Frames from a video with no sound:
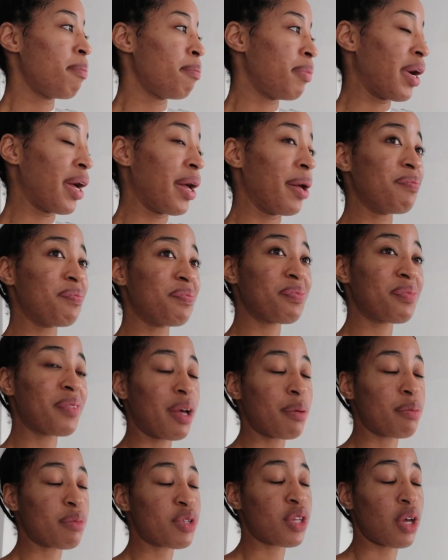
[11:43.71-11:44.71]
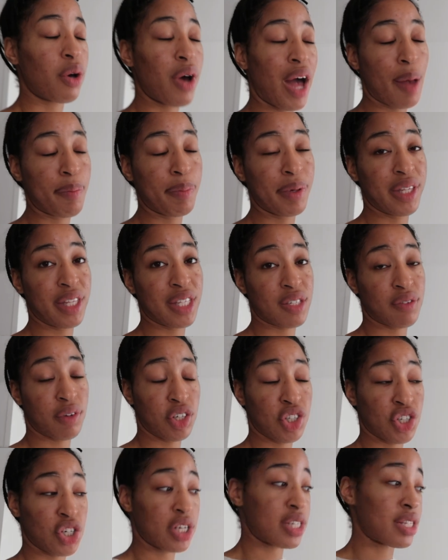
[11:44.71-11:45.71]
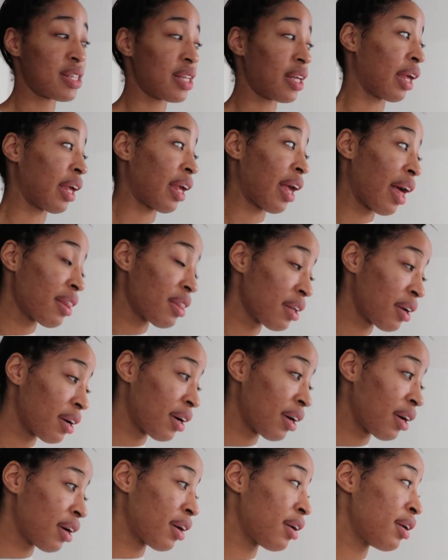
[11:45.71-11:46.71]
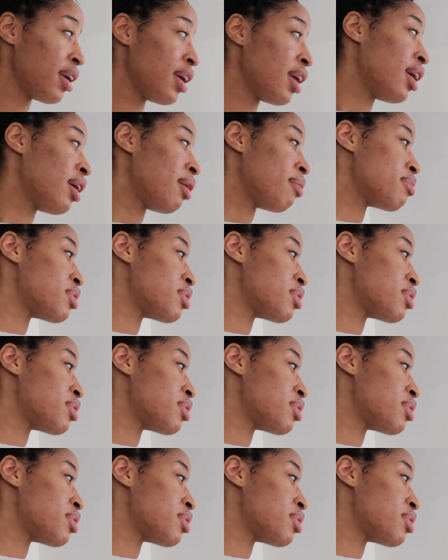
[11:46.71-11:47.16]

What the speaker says: But I'm so happy that this furniture is together.